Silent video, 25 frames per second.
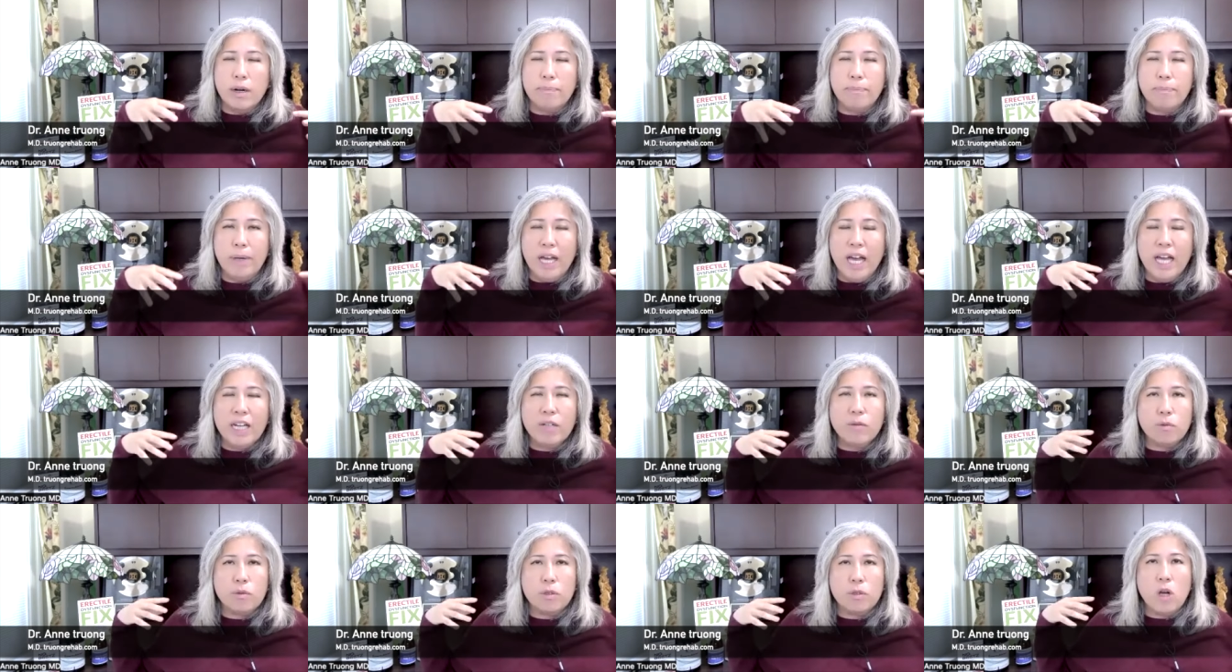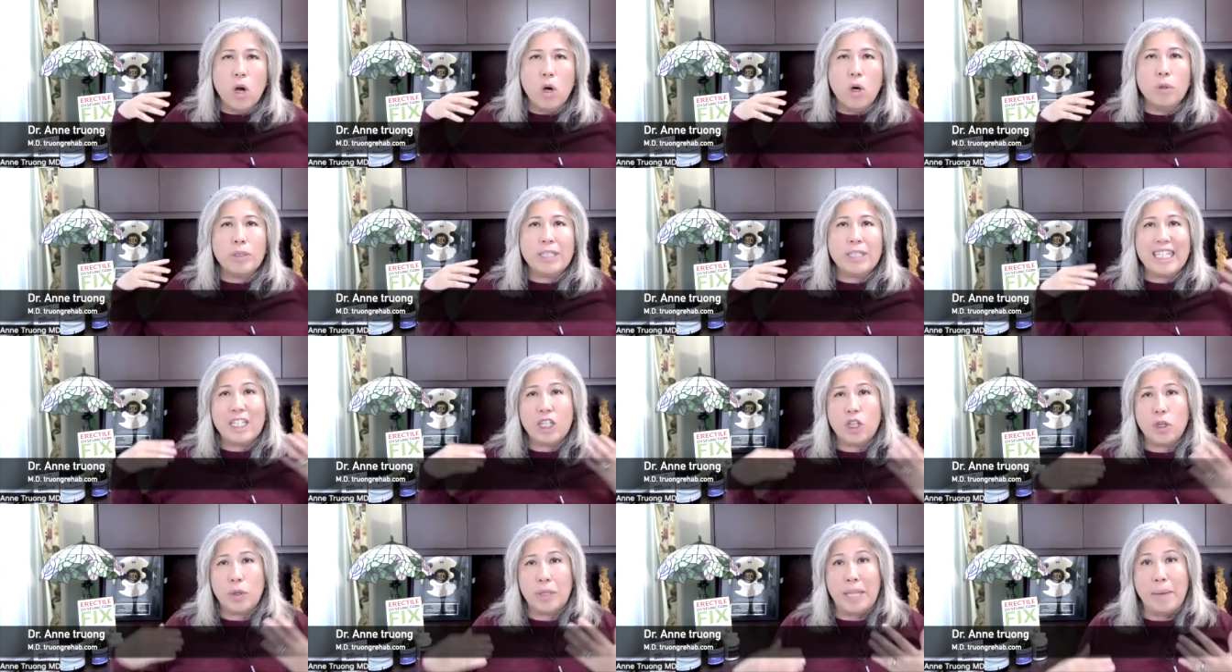blood goes
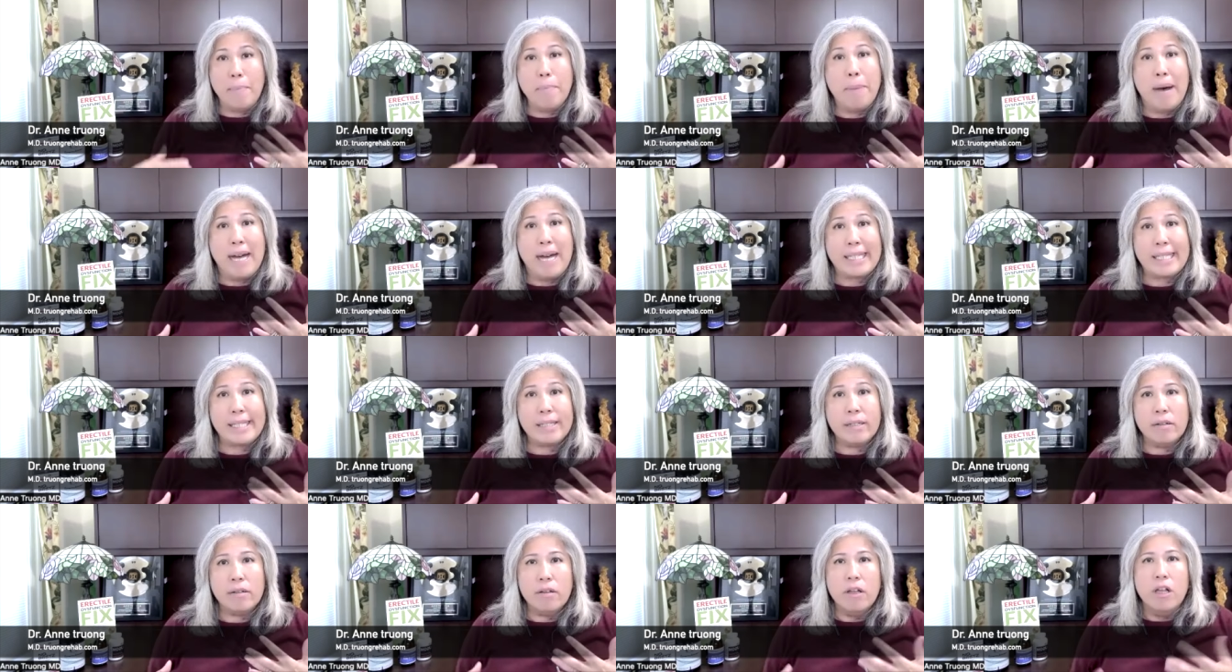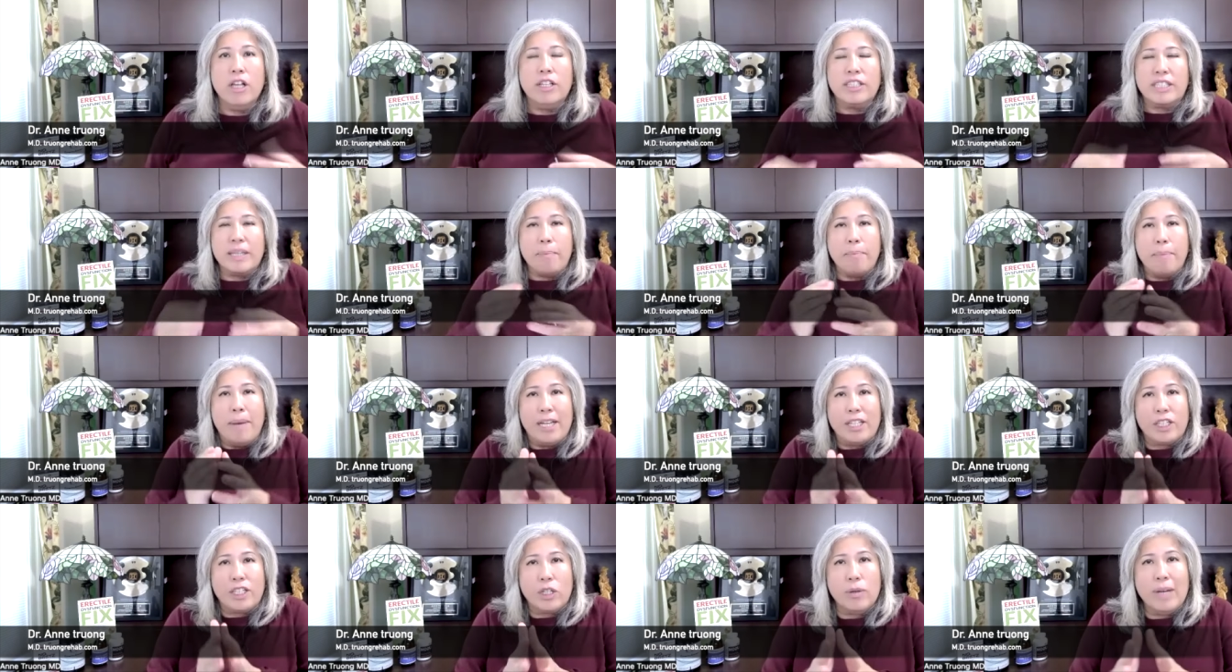into the muscle the
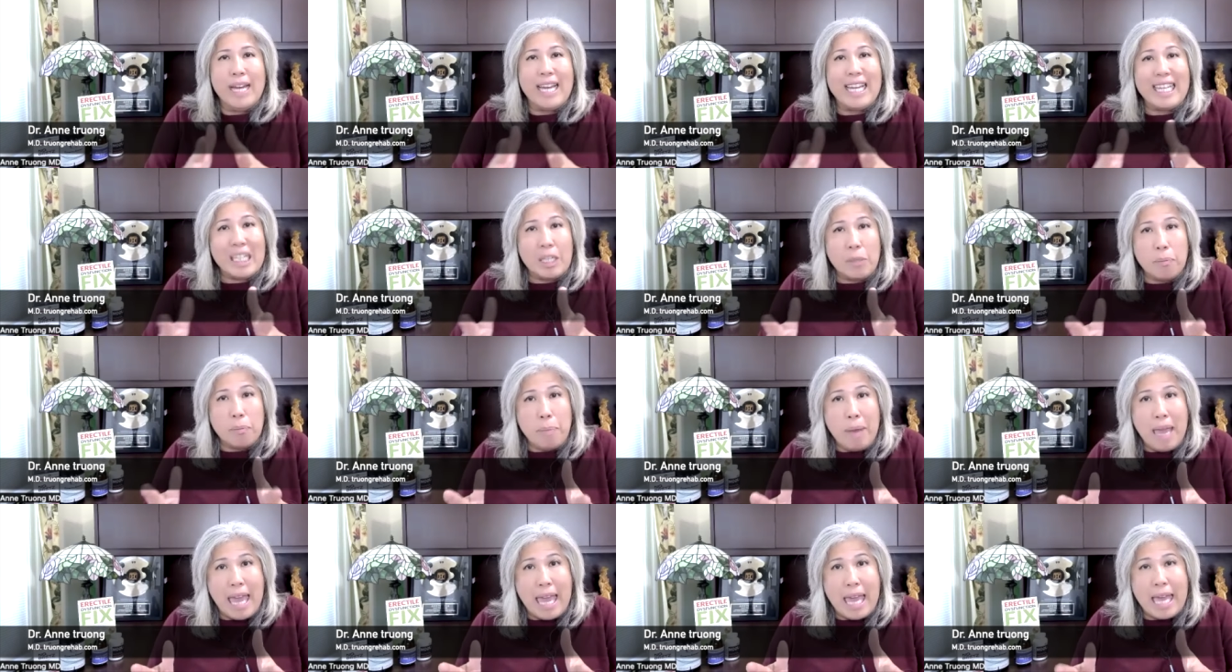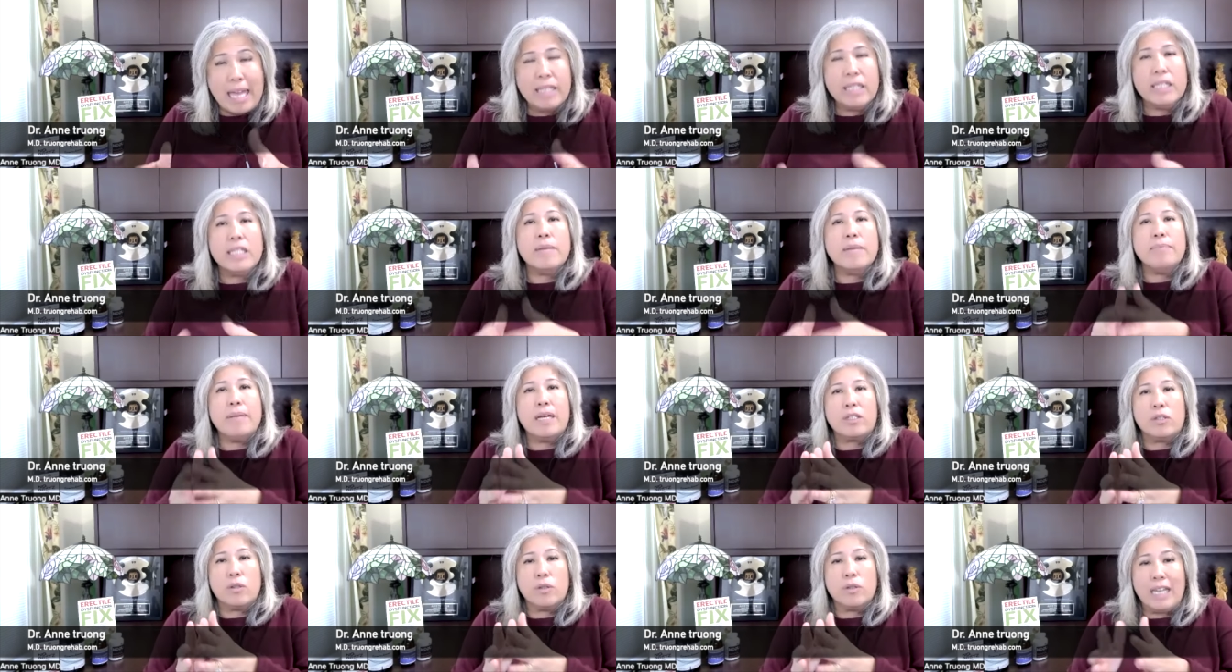muscle expand. the
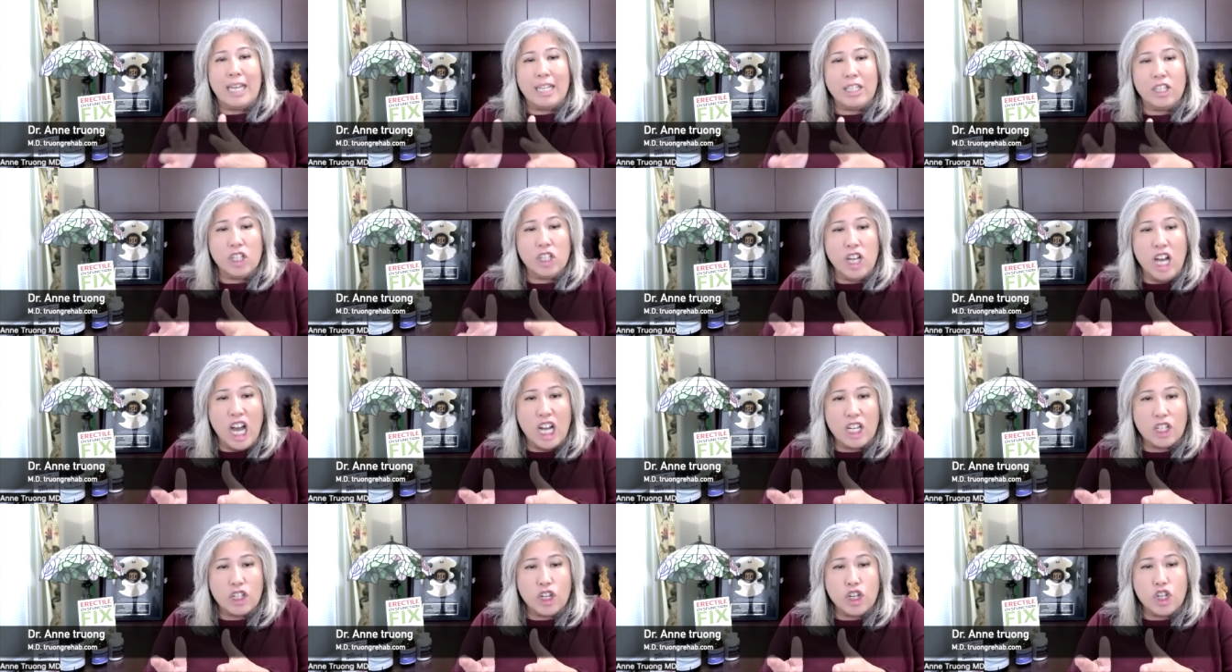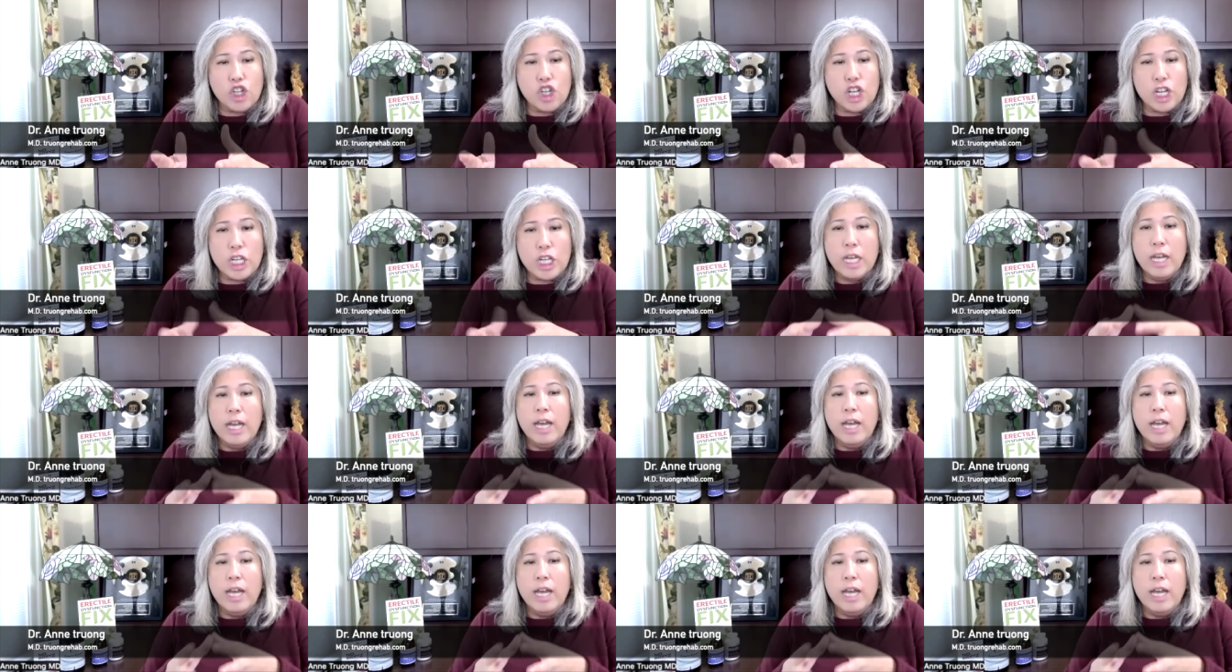muscle gets oxygen